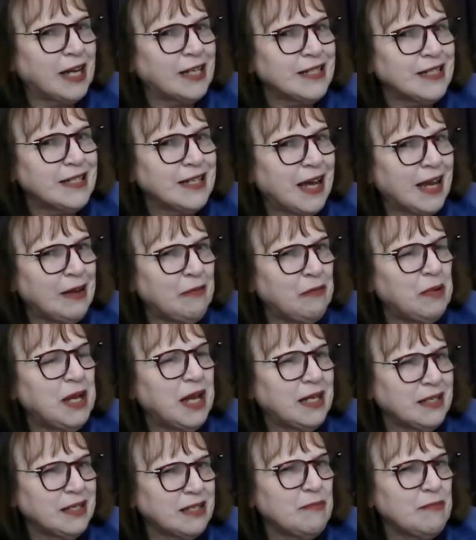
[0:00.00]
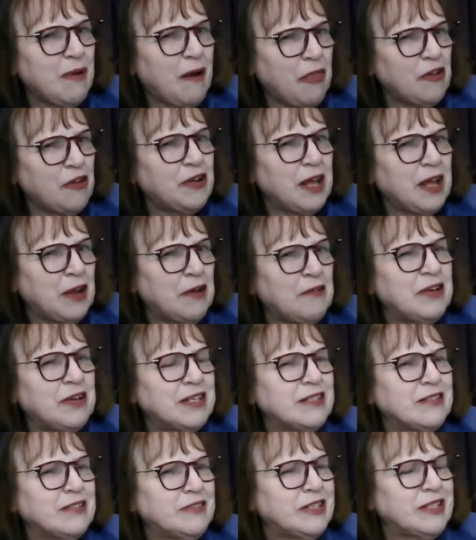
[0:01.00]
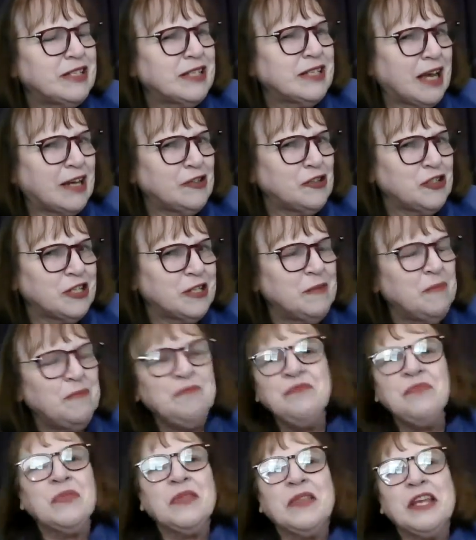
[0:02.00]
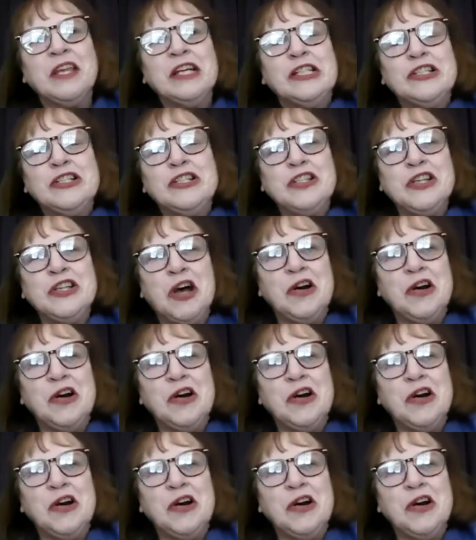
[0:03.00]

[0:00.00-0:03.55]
last night. We had some other areas of discussion. Yes.